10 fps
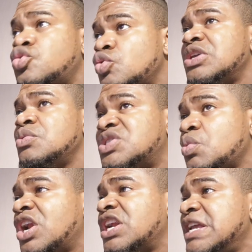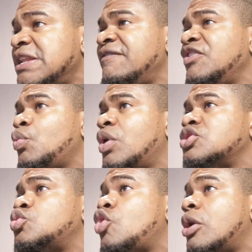Suki was one of the
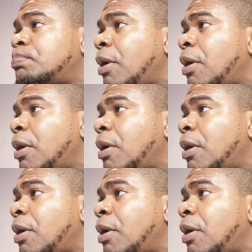individuals who got